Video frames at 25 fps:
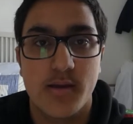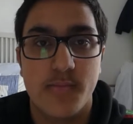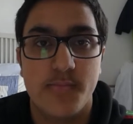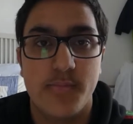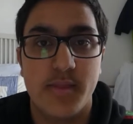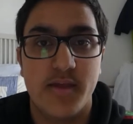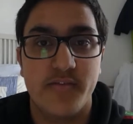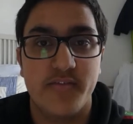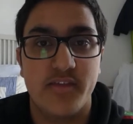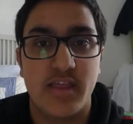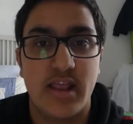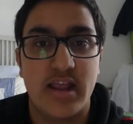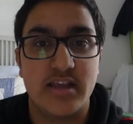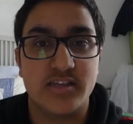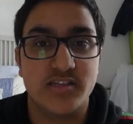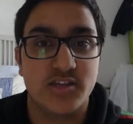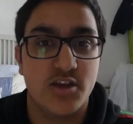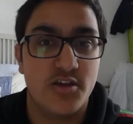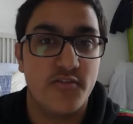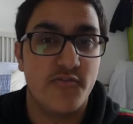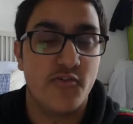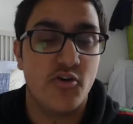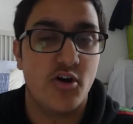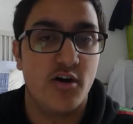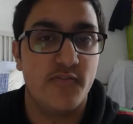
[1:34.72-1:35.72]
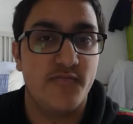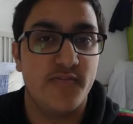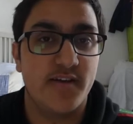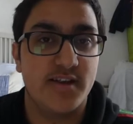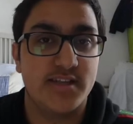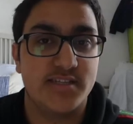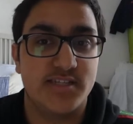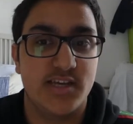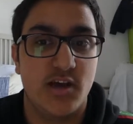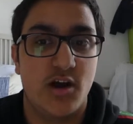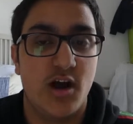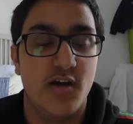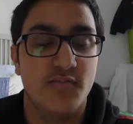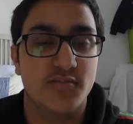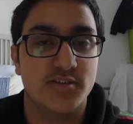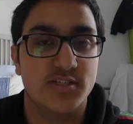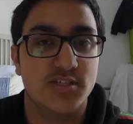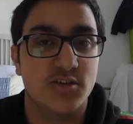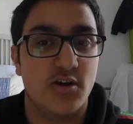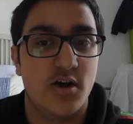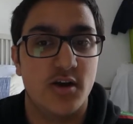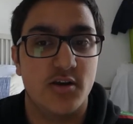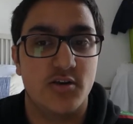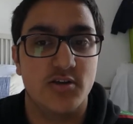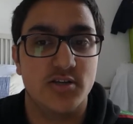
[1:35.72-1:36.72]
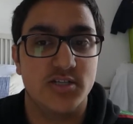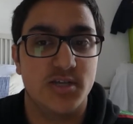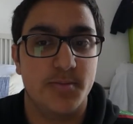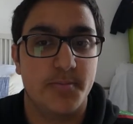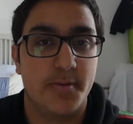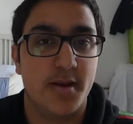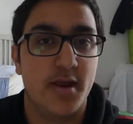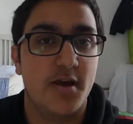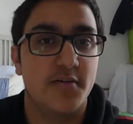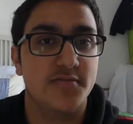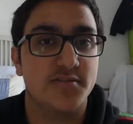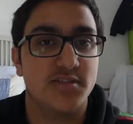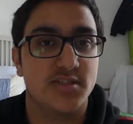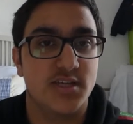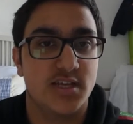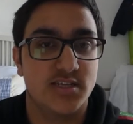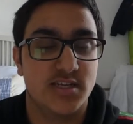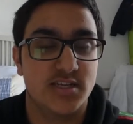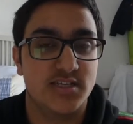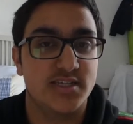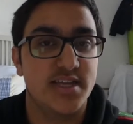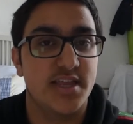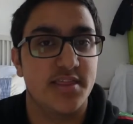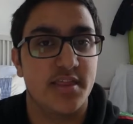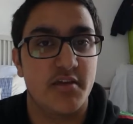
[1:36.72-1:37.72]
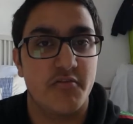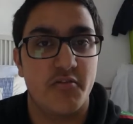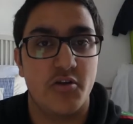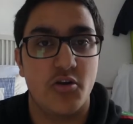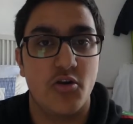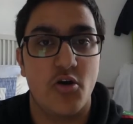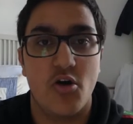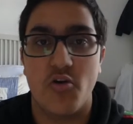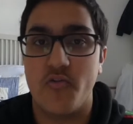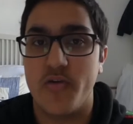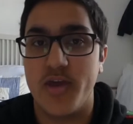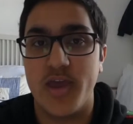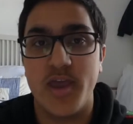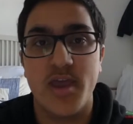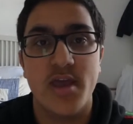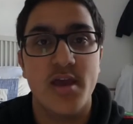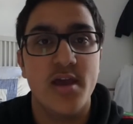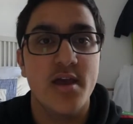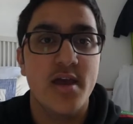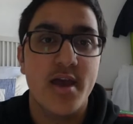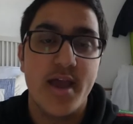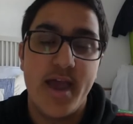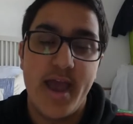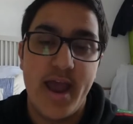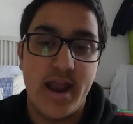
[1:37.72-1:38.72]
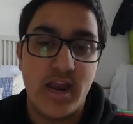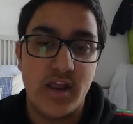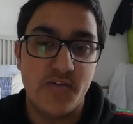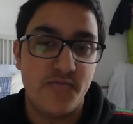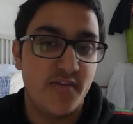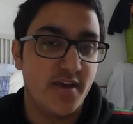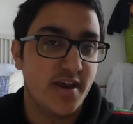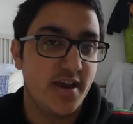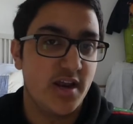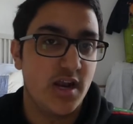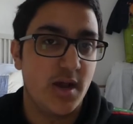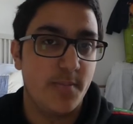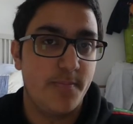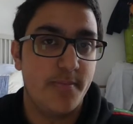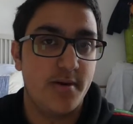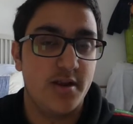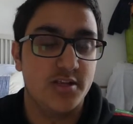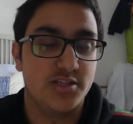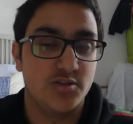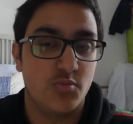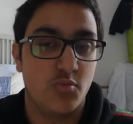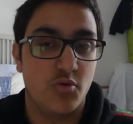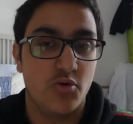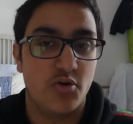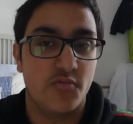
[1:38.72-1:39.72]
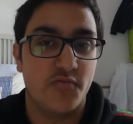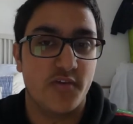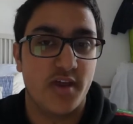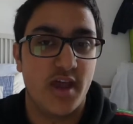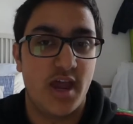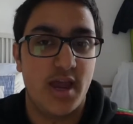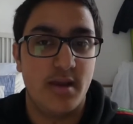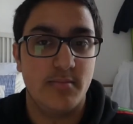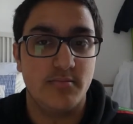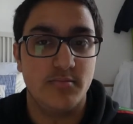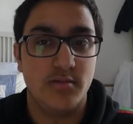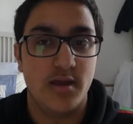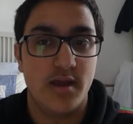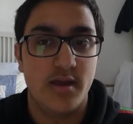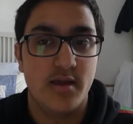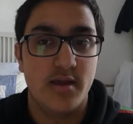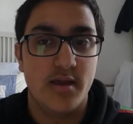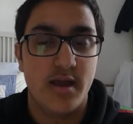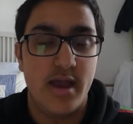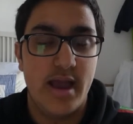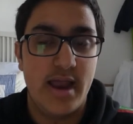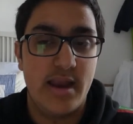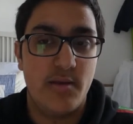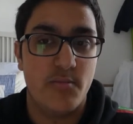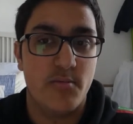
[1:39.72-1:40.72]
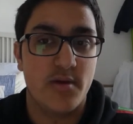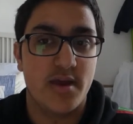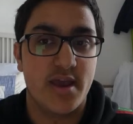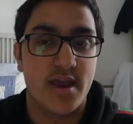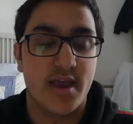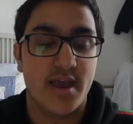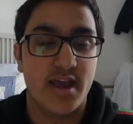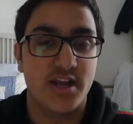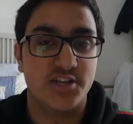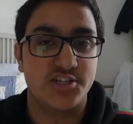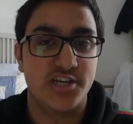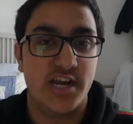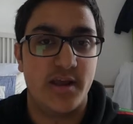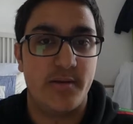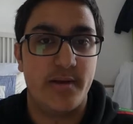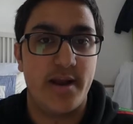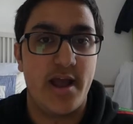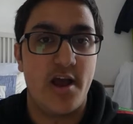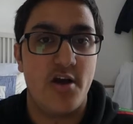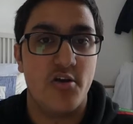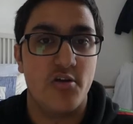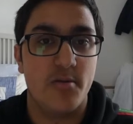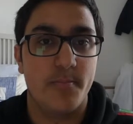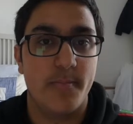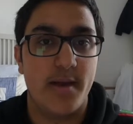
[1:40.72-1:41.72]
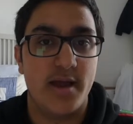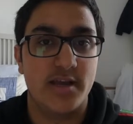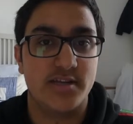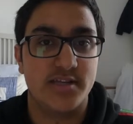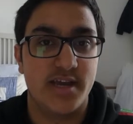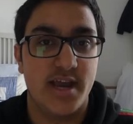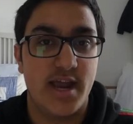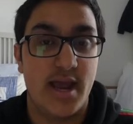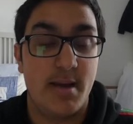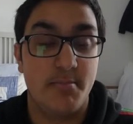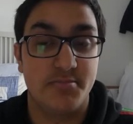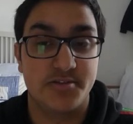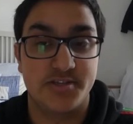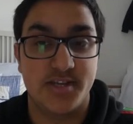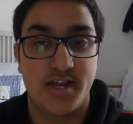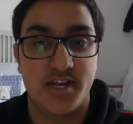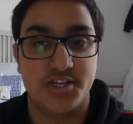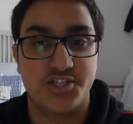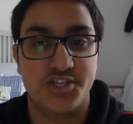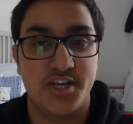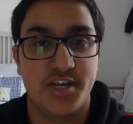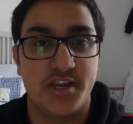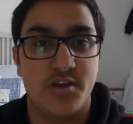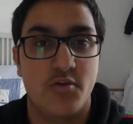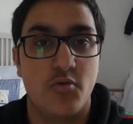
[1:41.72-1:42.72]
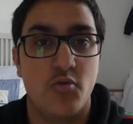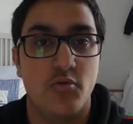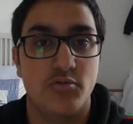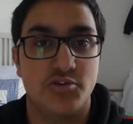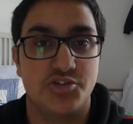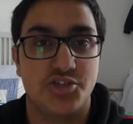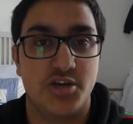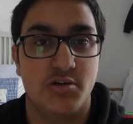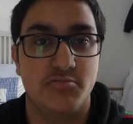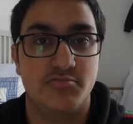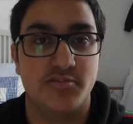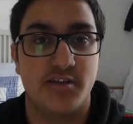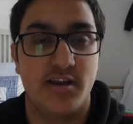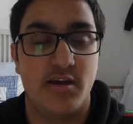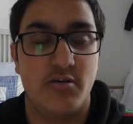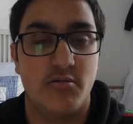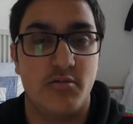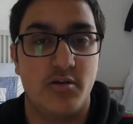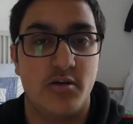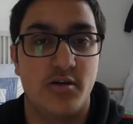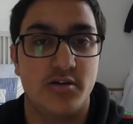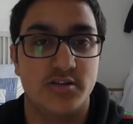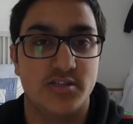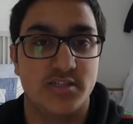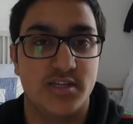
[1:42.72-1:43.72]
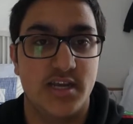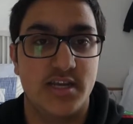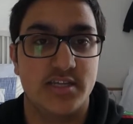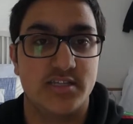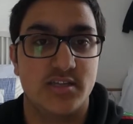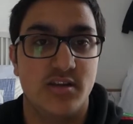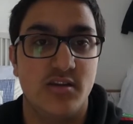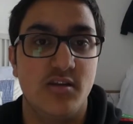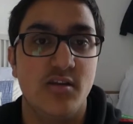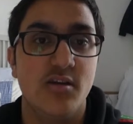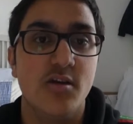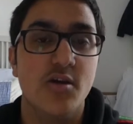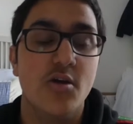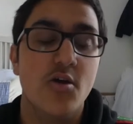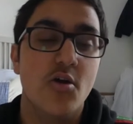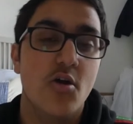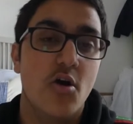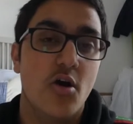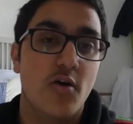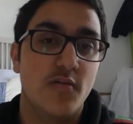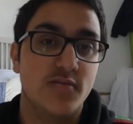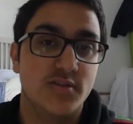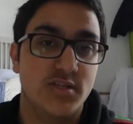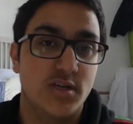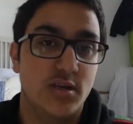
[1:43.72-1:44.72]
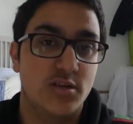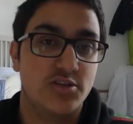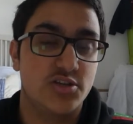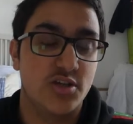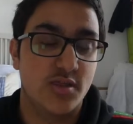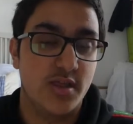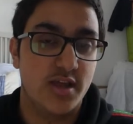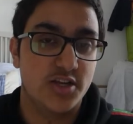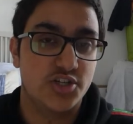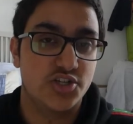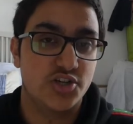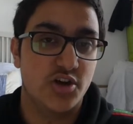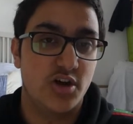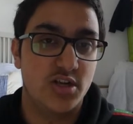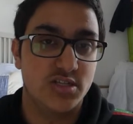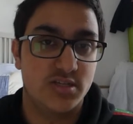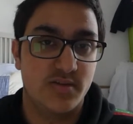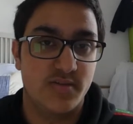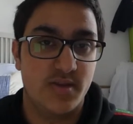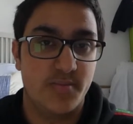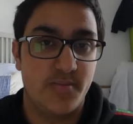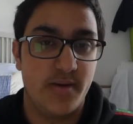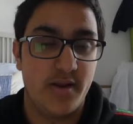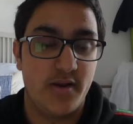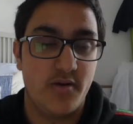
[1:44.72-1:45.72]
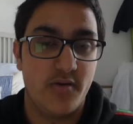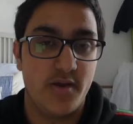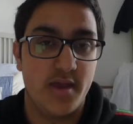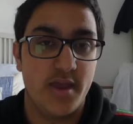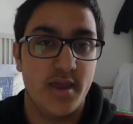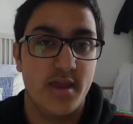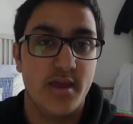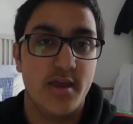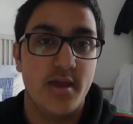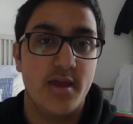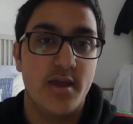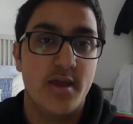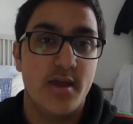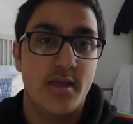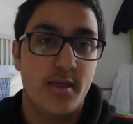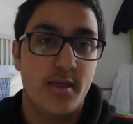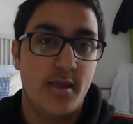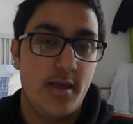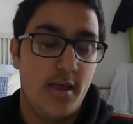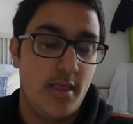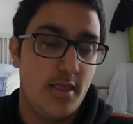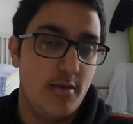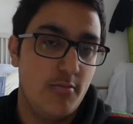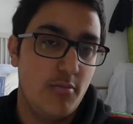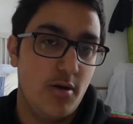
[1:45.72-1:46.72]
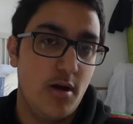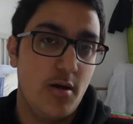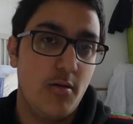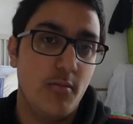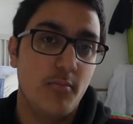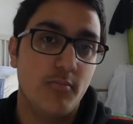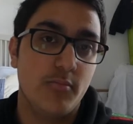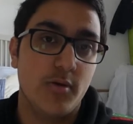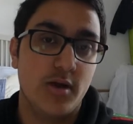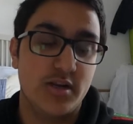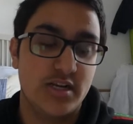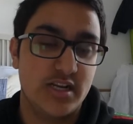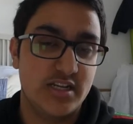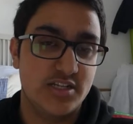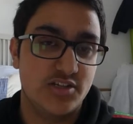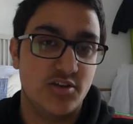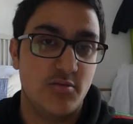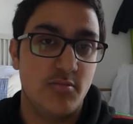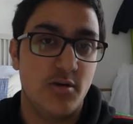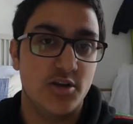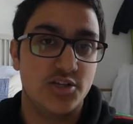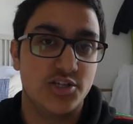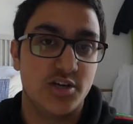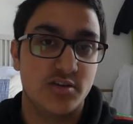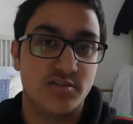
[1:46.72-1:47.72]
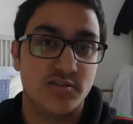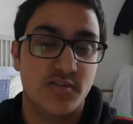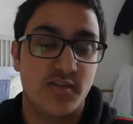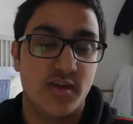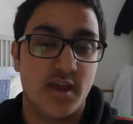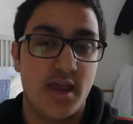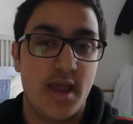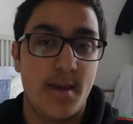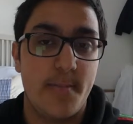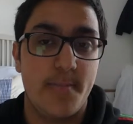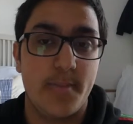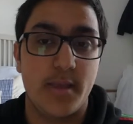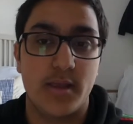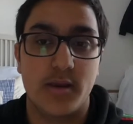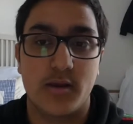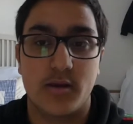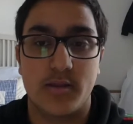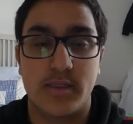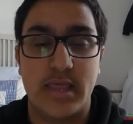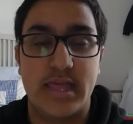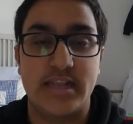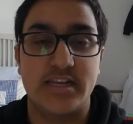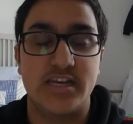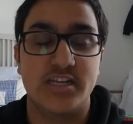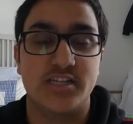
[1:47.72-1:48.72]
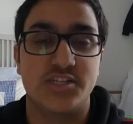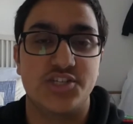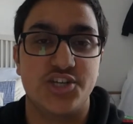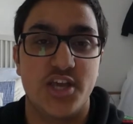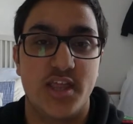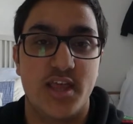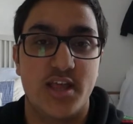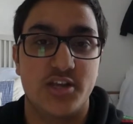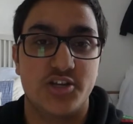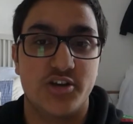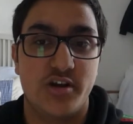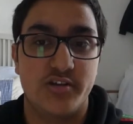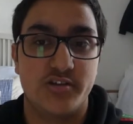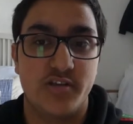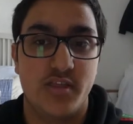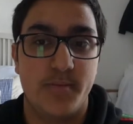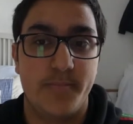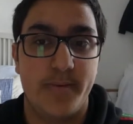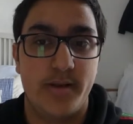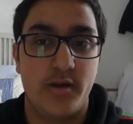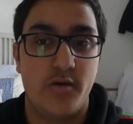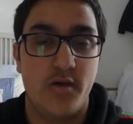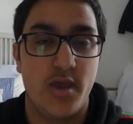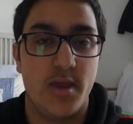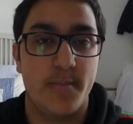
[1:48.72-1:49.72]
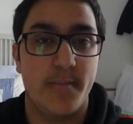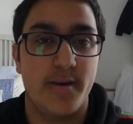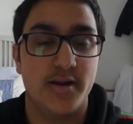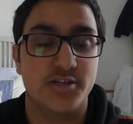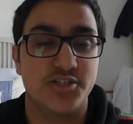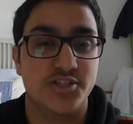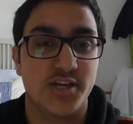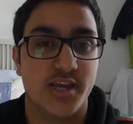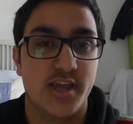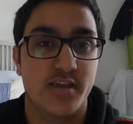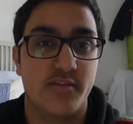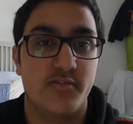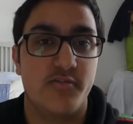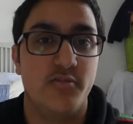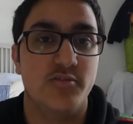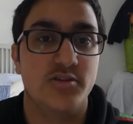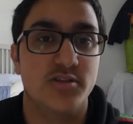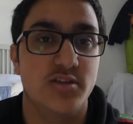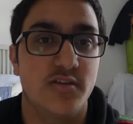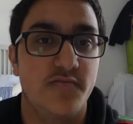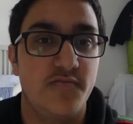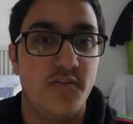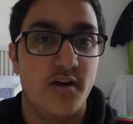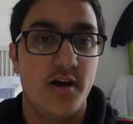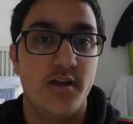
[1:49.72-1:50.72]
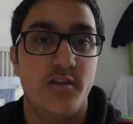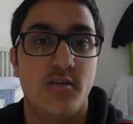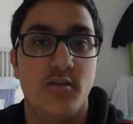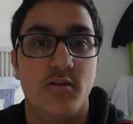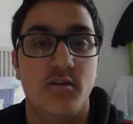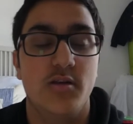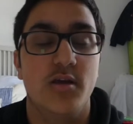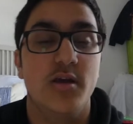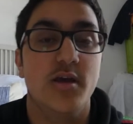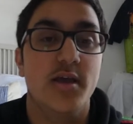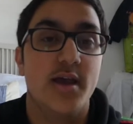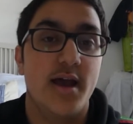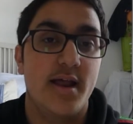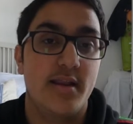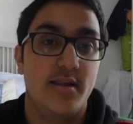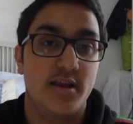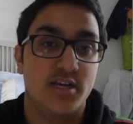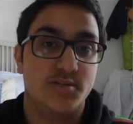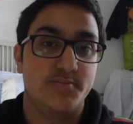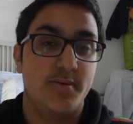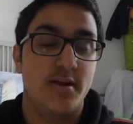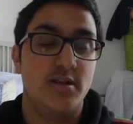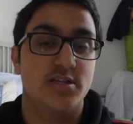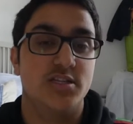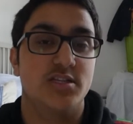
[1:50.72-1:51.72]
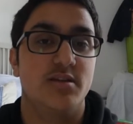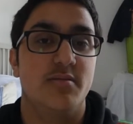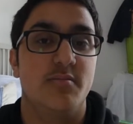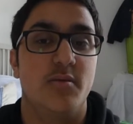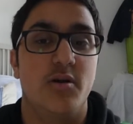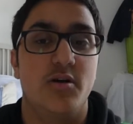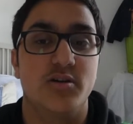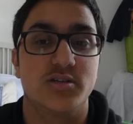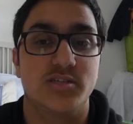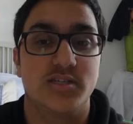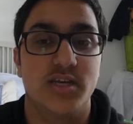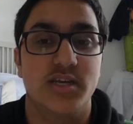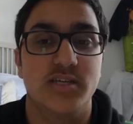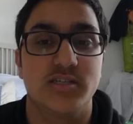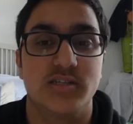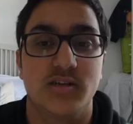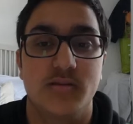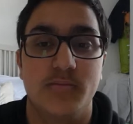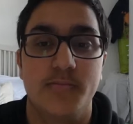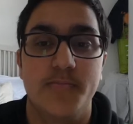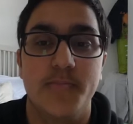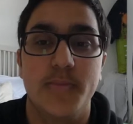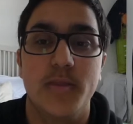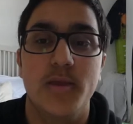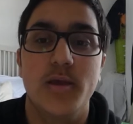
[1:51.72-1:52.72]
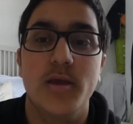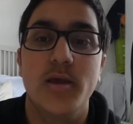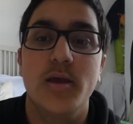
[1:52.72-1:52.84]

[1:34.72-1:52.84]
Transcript: Nevertheless though, you've got to fancy either side, because the playoffs, as I said, they're a lottery. Anything can happen. It's a one-off game. Anyone can catch anyone out on a bad day. Hampton actually caught Chelmsford out last season. Obviously, they took their chance of the penalty. Well, they didn't do much else of the game. They did check their chance on the penalty and managed to get through to the final at the expense of them last season.